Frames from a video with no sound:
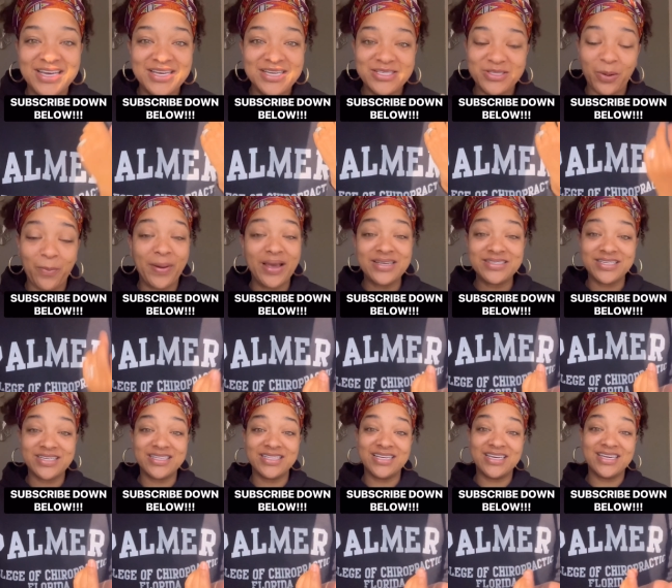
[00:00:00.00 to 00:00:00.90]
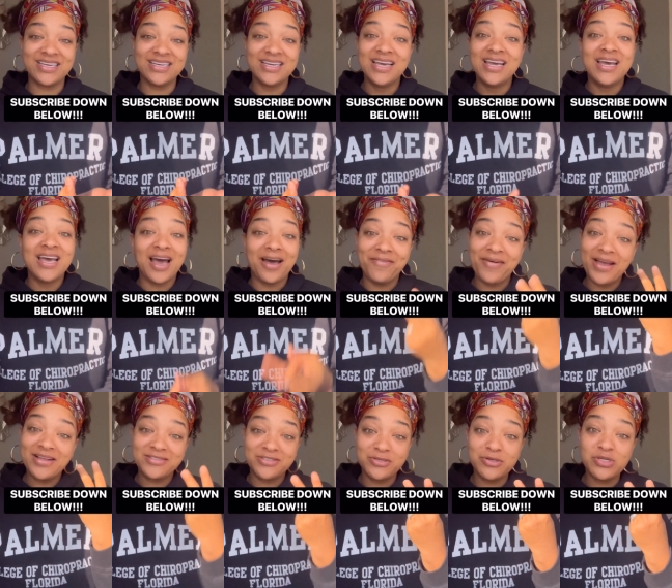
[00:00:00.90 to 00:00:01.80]
So basically I've
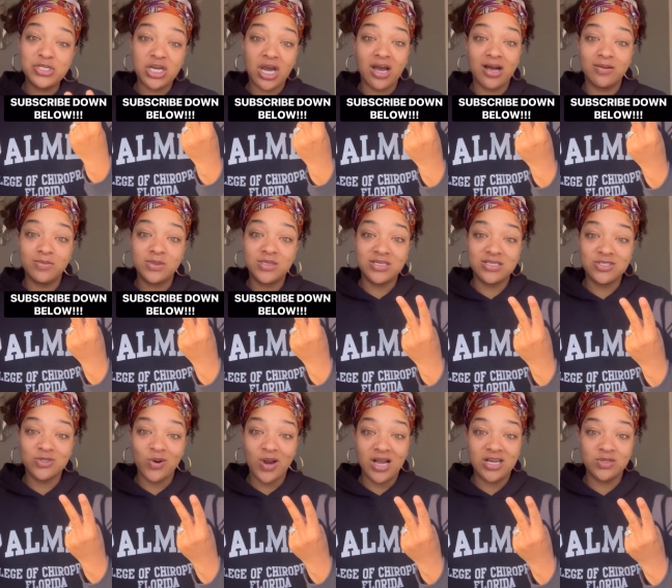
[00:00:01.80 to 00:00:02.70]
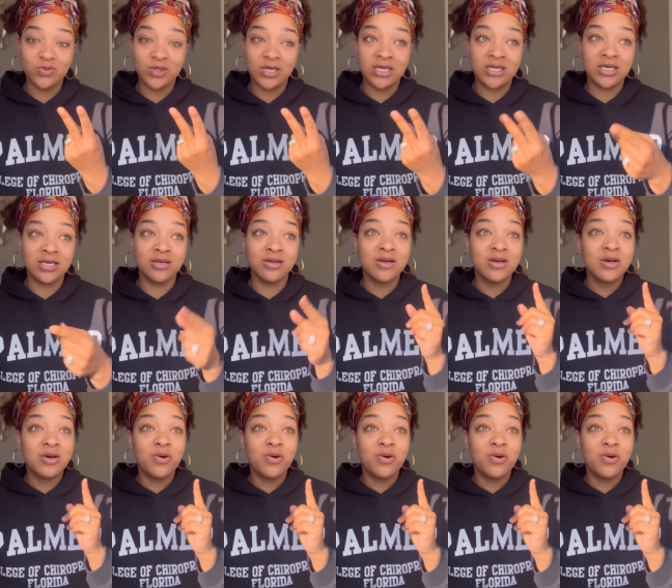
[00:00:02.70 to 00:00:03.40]
had two jobs since graduating